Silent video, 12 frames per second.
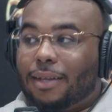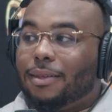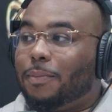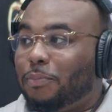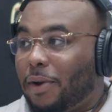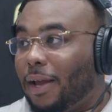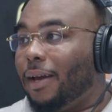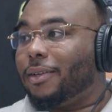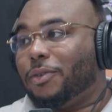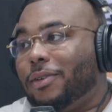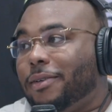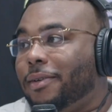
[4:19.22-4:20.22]
the
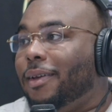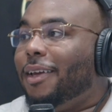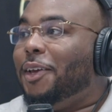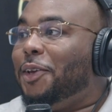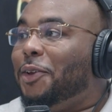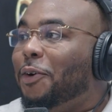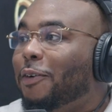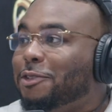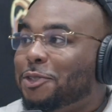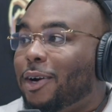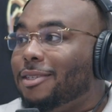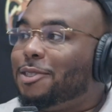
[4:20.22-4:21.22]
product of
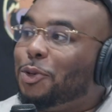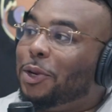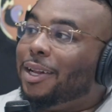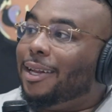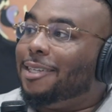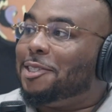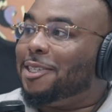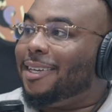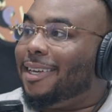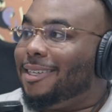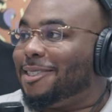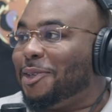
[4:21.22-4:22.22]
Sherard's
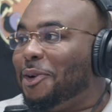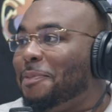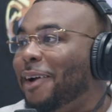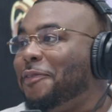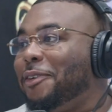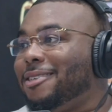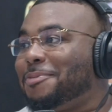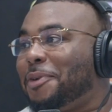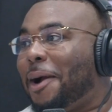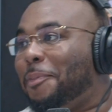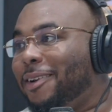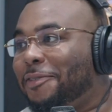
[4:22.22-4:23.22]
tutelage. He sold my first
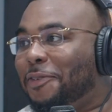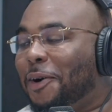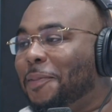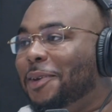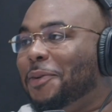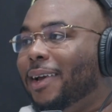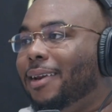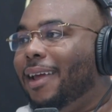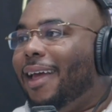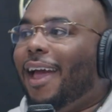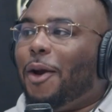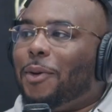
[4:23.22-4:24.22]
property for me when
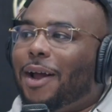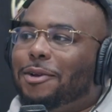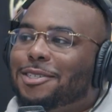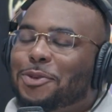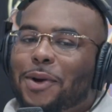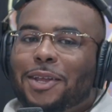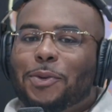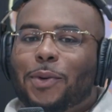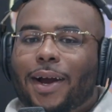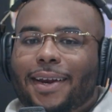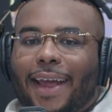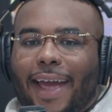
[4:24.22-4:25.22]
I was
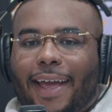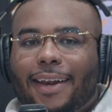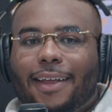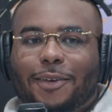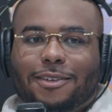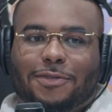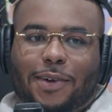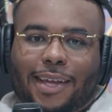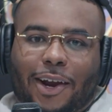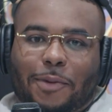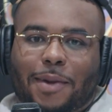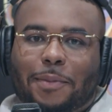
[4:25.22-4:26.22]
21. And it was funny.
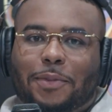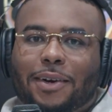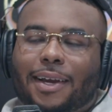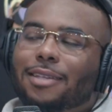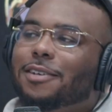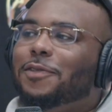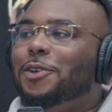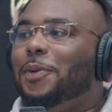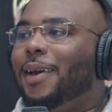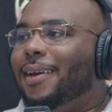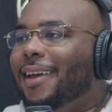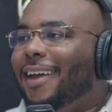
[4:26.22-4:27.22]
I remember
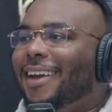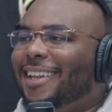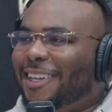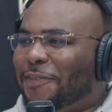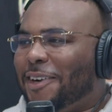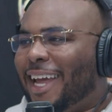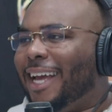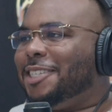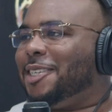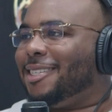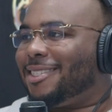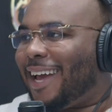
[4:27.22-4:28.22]
interviewing different
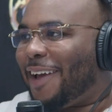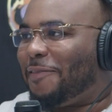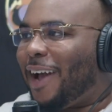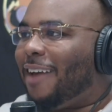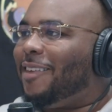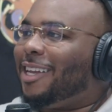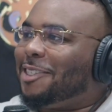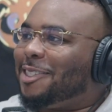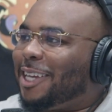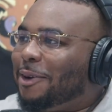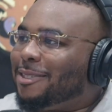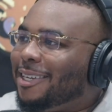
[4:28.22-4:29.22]
agents. I had 5
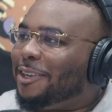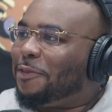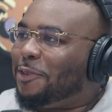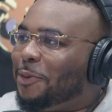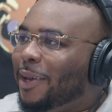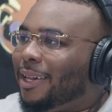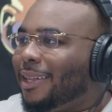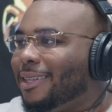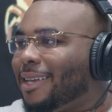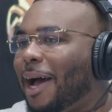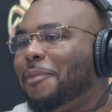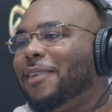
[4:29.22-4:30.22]
agents I was interviewing,
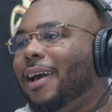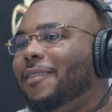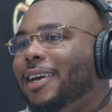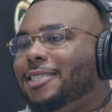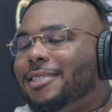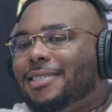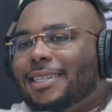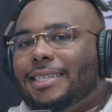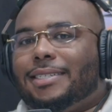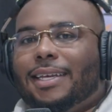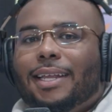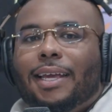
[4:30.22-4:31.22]
the top 5 agents in the
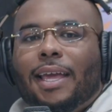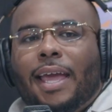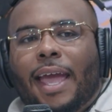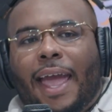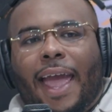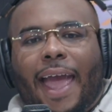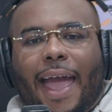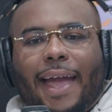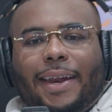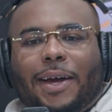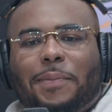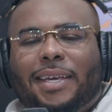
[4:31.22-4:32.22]
city.
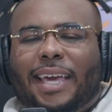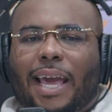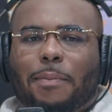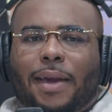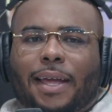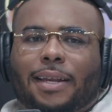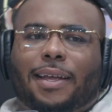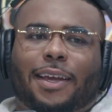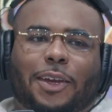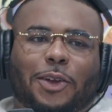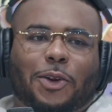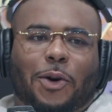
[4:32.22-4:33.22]
And he came in,
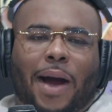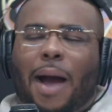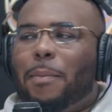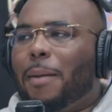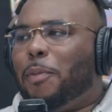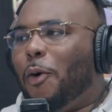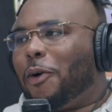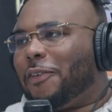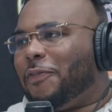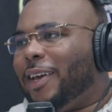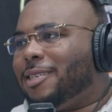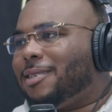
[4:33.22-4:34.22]
I had my poker
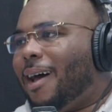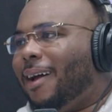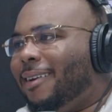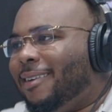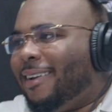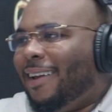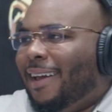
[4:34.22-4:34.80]
face on.